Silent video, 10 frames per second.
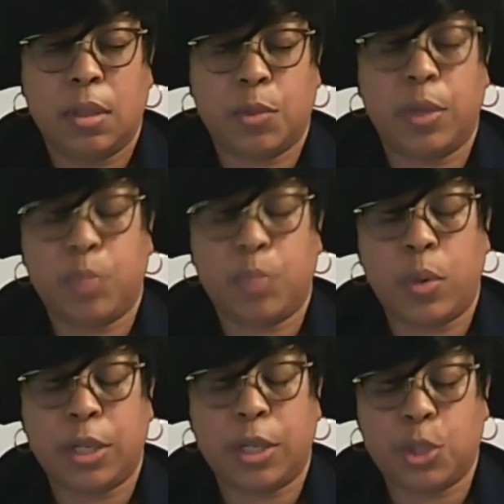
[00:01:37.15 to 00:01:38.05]

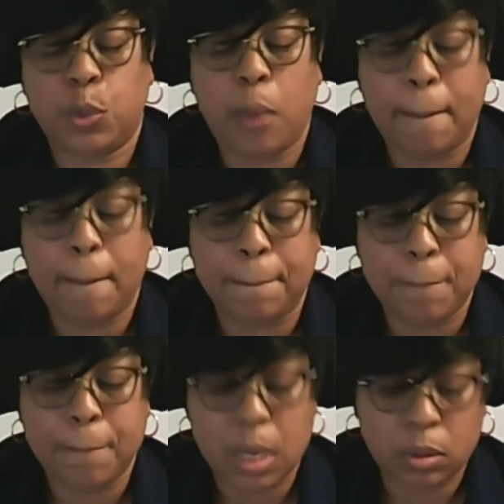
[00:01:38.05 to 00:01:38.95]
3.2
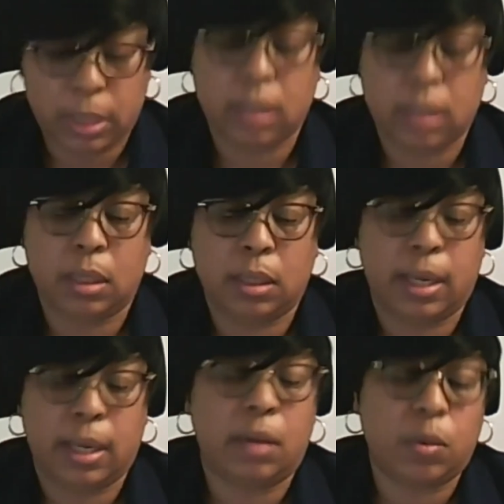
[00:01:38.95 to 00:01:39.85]
million
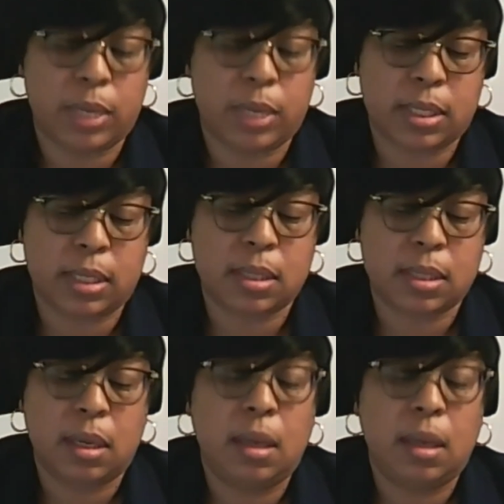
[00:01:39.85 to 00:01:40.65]
county residents.